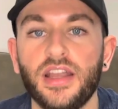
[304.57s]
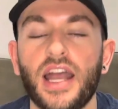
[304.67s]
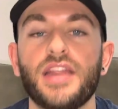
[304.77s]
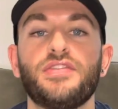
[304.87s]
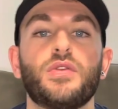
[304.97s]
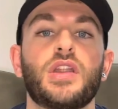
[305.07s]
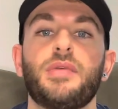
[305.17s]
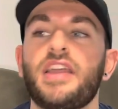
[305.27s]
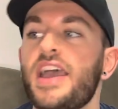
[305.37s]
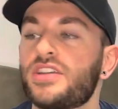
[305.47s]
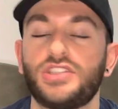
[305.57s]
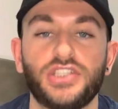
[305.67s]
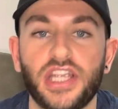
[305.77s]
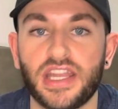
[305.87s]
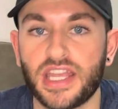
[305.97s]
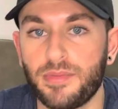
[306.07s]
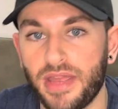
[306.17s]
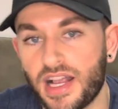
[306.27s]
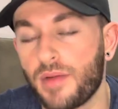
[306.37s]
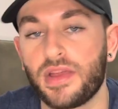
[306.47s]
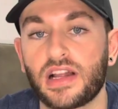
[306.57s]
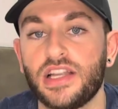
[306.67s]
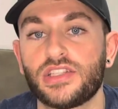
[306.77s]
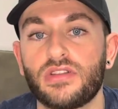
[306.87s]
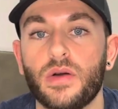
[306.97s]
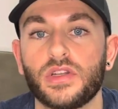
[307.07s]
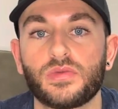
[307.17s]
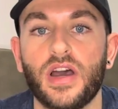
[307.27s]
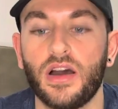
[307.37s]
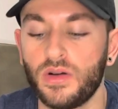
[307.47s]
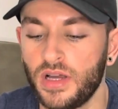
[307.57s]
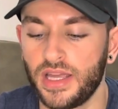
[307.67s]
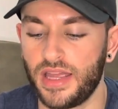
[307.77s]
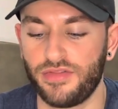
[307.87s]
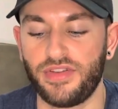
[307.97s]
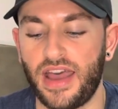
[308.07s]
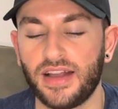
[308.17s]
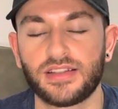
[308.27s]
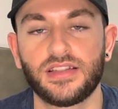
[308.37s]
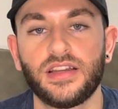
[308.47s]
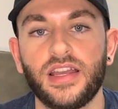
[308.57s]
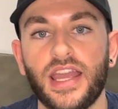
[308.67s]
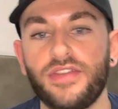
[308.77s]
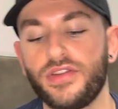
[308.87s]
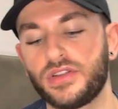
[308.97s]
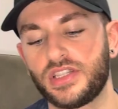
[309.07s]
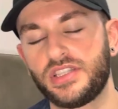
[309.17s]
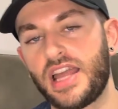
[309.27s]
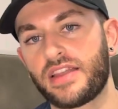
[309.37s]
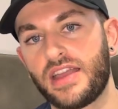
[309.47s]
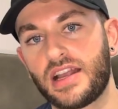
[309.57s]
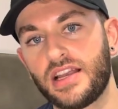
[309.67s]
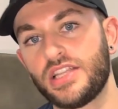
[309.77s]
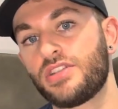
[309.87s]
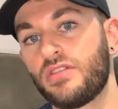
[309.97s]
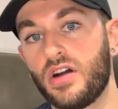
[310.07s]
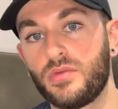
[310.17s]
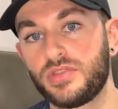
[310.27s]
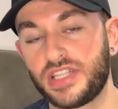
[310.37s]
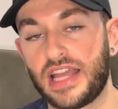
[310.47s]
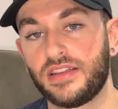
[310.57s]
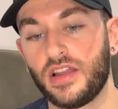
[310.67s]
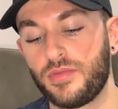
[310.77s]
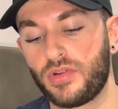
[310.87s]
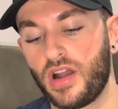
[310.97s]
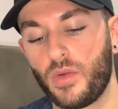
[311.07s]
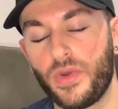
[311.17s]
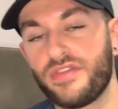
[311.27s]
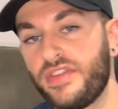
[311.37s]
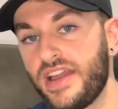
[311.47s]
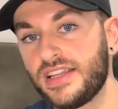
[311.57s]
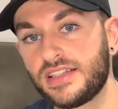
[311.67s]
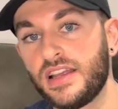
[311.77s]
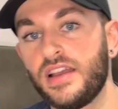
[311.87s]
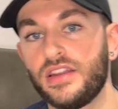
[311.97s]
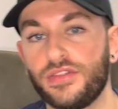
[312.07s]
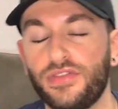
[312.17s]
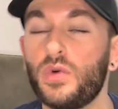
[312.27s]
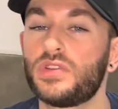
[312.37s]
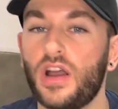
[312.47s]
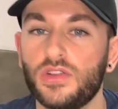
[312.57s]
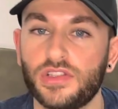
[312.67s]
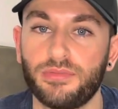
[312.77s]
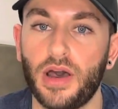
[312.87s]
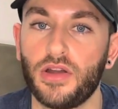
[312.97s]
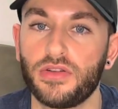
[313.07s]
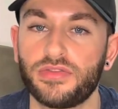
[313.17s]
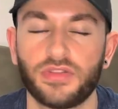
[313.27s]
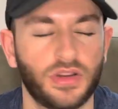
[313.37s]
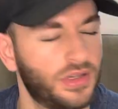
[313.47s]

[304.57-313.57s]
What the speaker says: And if you want to be extra cheeky, pick up their glycerol as well. In fact, if you was to stack their glycerol standalone product with this, the full dose of both,